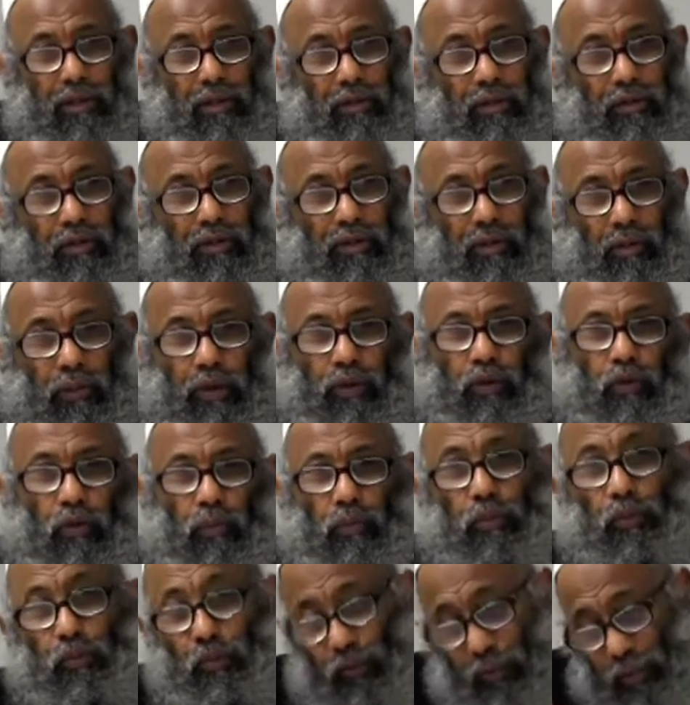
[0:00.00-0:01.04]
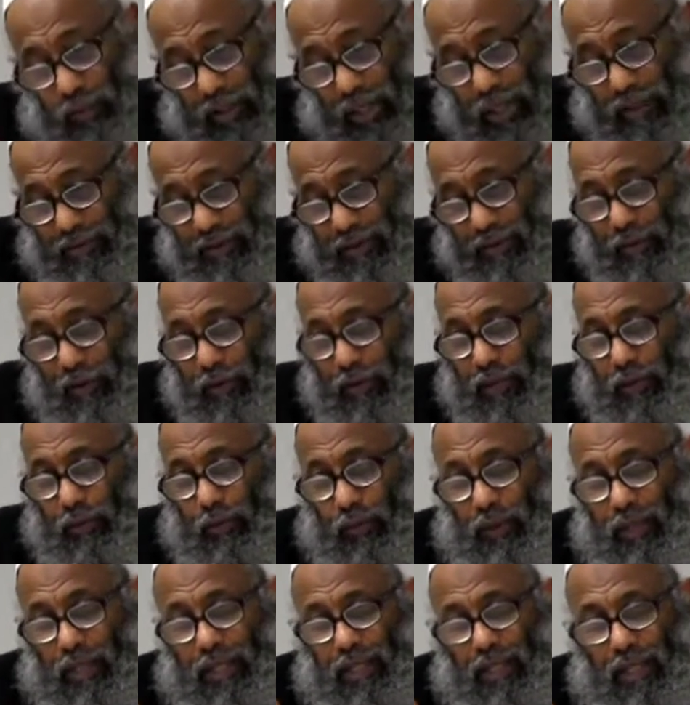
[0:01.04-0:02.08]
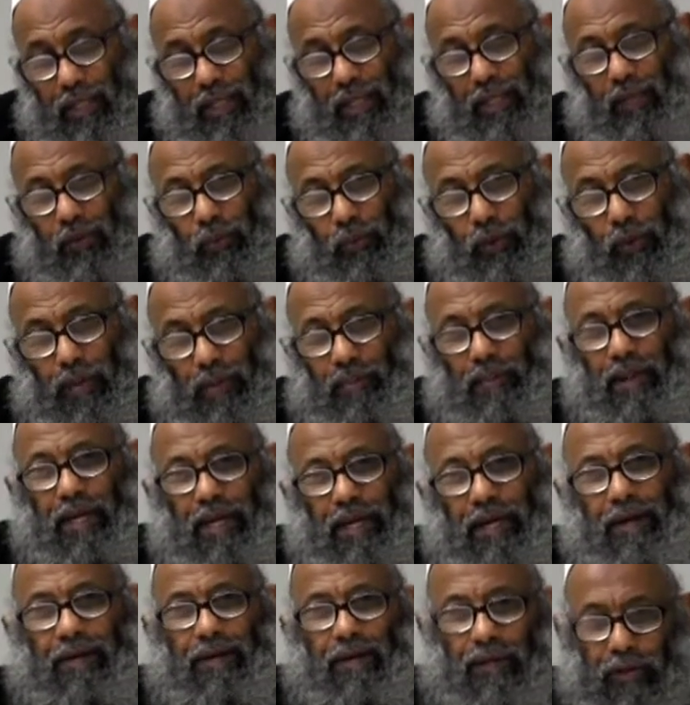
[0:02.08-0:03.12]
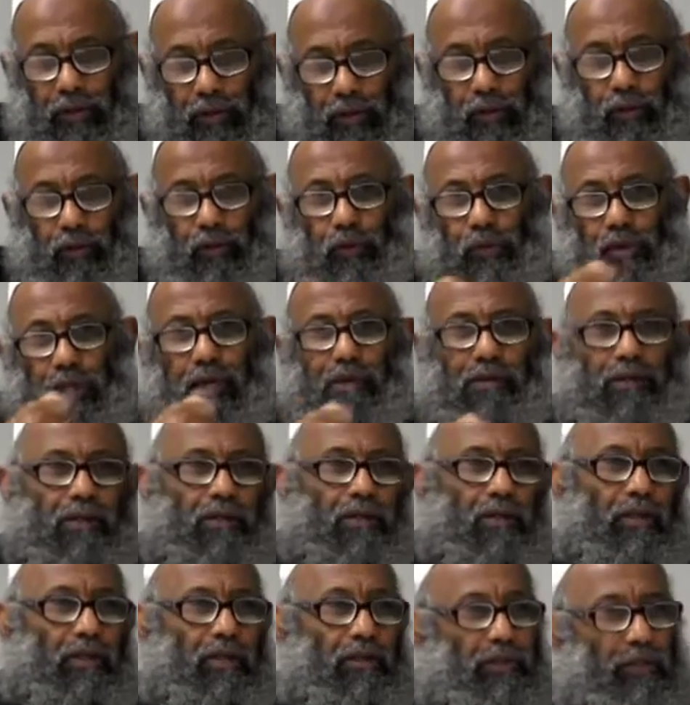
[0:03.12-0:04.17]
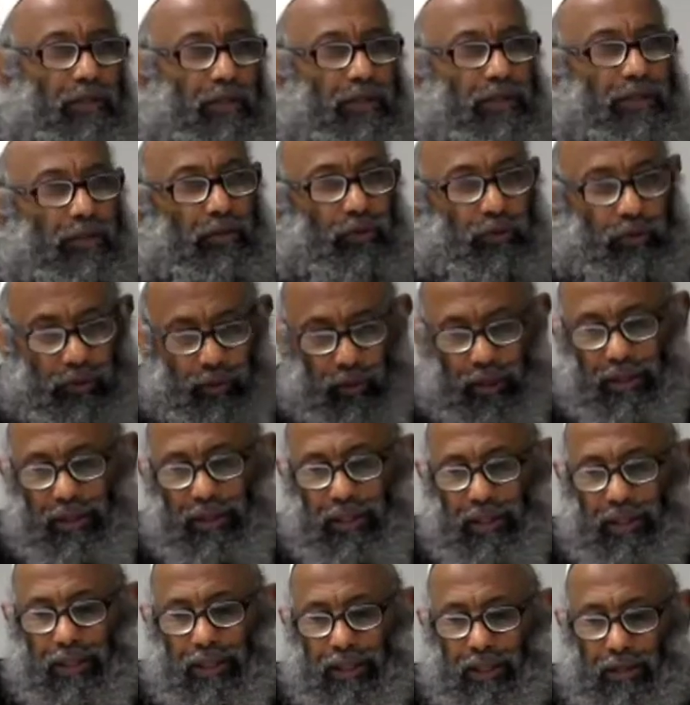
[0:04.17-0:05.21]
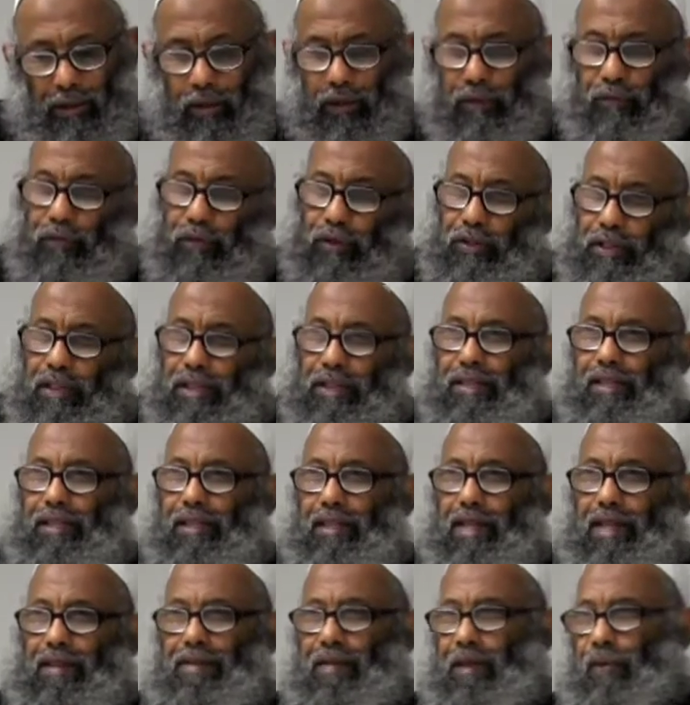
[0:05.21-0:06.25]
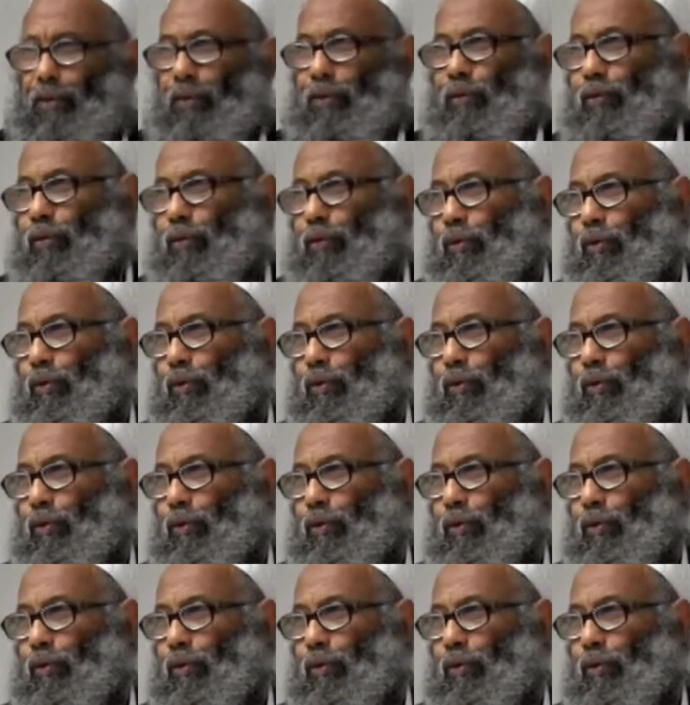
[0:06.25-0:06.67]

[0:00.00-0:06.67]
So the one who put $2,000 will bear $2,000 of loss, $200 of losses, and the one